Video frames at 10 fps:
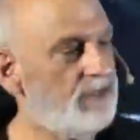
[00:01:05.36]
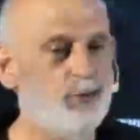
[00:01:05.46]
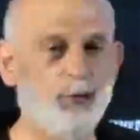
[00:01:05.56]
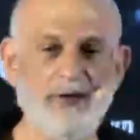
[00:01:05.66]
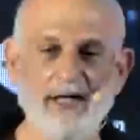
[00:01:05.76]

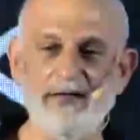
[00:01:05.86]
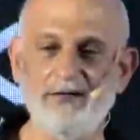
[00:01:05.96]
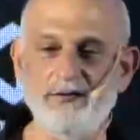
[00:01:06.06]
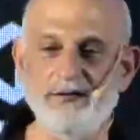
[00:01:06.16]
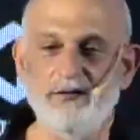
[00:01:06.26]
to
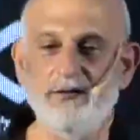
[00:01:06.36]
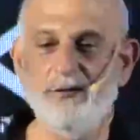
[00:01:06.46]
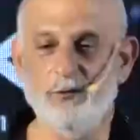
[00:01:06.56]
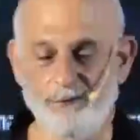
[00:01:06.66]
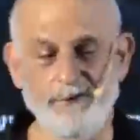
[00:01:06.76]
get
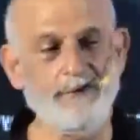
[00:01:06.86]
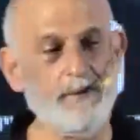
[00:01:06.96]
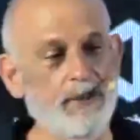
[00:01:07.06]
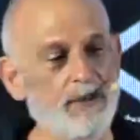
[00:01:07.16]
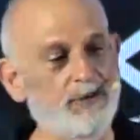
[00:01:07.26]
to 50
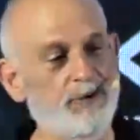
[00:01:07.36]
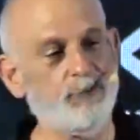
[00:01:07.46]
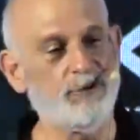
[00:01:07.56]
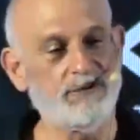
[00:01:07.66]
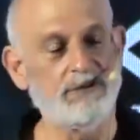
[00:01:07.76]
million
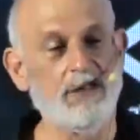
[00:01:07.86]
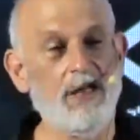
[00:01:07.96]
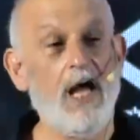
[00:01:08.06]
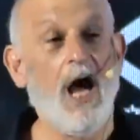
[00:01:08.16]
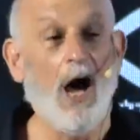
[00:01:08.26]
users.
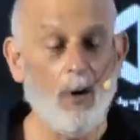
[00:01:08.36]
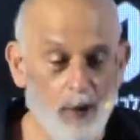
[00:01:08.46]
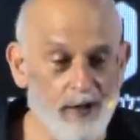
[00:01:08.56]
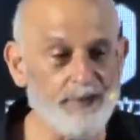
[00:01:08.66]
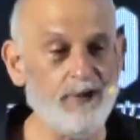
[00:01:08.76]

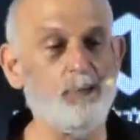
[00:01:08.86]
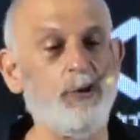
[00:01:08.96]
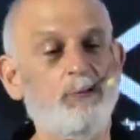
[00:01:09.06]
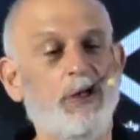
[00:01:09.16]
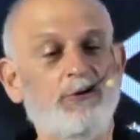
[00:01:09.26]
However,
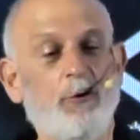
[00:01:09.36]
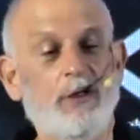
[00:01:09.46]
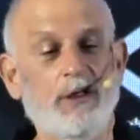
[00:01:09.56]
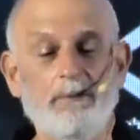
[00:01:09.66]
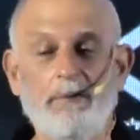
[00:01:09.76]
when we are
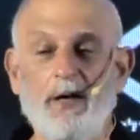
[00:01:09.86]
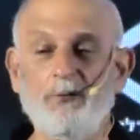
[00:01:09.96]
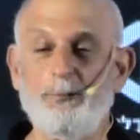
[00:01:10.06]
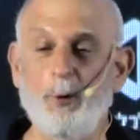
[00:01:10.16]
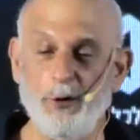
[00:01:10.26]
talking
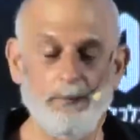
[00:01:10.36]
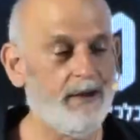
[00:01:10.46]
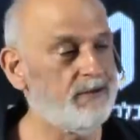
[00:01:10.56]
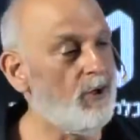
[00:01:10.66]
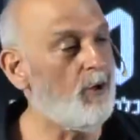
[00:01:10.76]
about
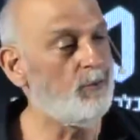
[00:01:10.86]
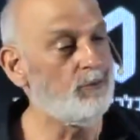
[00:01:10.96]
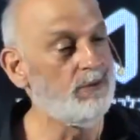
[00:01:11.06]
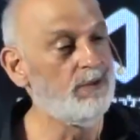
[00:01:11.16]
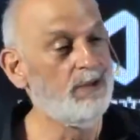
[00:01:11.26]
Pokemon
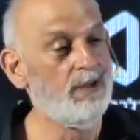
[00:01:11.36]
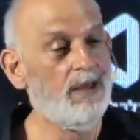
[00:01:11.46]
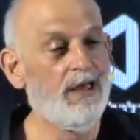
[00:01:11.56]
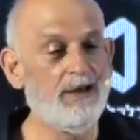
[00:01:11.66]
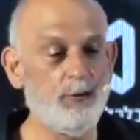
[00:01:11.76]
Go,
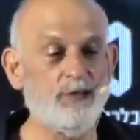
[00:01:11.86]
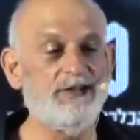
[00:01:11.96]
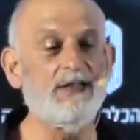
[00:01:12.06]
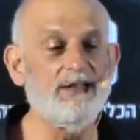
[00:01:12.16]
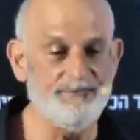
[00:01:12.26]
it took
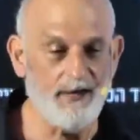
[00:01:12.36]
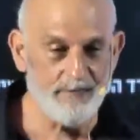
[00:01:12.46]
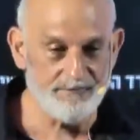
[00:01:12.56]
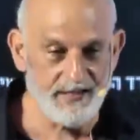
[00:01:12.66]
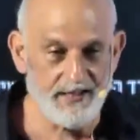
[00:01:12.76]

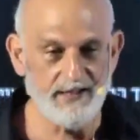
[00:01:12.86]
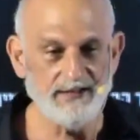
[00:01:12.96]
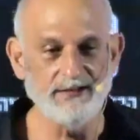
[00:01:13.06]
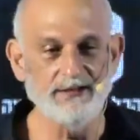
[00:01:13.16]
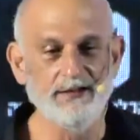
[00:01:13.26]
35
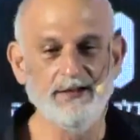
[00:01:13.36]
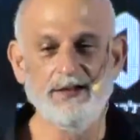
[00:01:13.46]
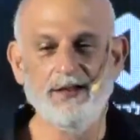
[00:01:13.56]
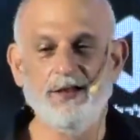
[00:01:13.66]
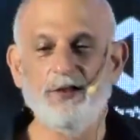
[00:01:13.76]
days
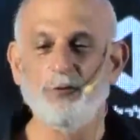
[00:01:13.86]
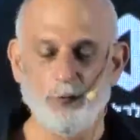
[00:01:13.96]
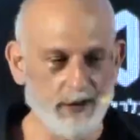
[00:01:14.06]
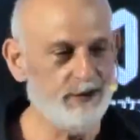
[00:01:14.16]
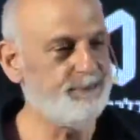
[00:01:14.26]
to
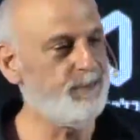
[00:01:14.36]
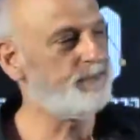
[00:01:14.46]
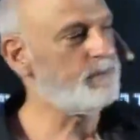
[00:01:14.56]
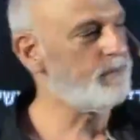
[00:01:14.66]
get to 50